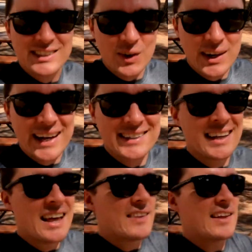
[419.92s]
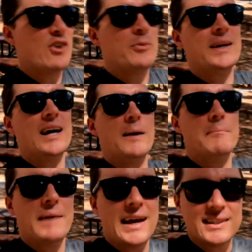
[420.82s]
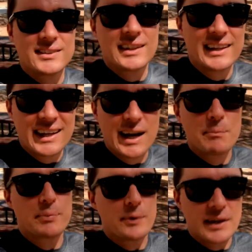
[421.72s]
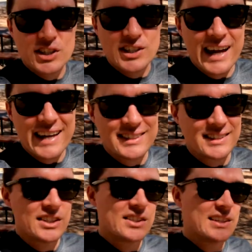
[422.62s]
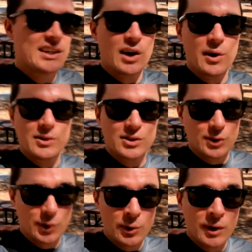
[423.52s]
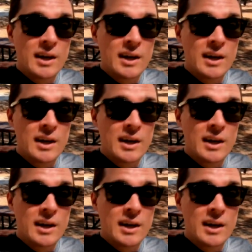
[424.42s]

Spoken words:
donate, then that would be amazingly appreciated. You just need to go to